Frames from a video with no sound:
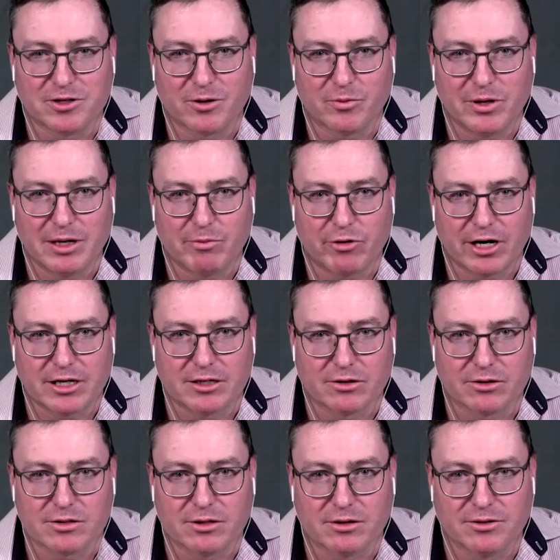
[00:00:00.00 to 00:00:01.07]
and we need
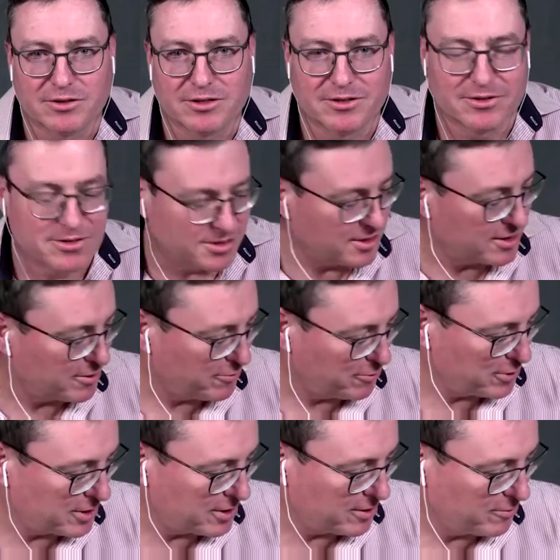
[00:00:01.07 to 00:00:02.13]
practical solutions
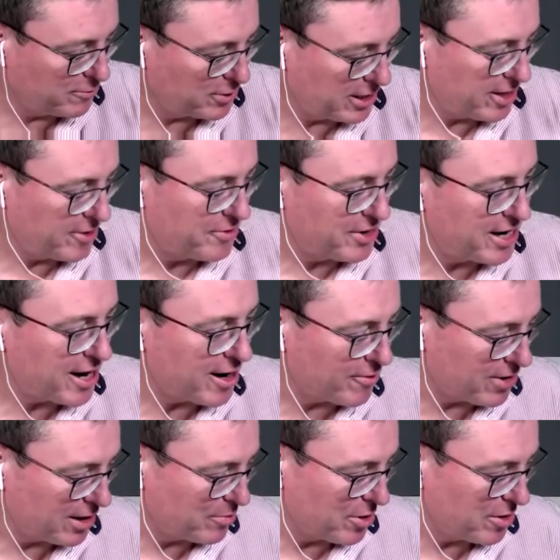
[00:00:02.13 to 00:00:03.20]
for the here and now,
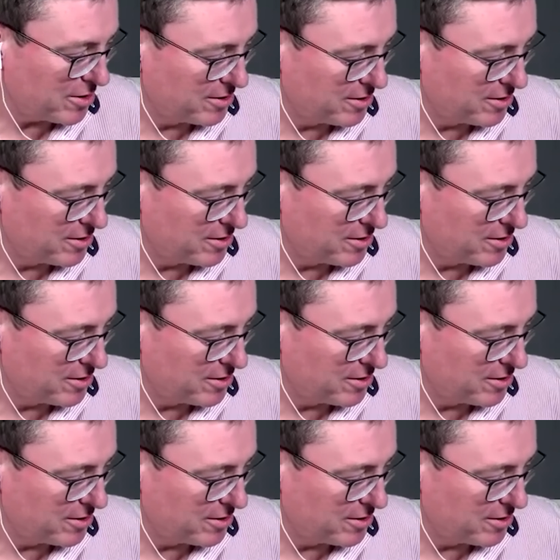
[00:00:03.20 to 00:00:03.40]
right, Mark?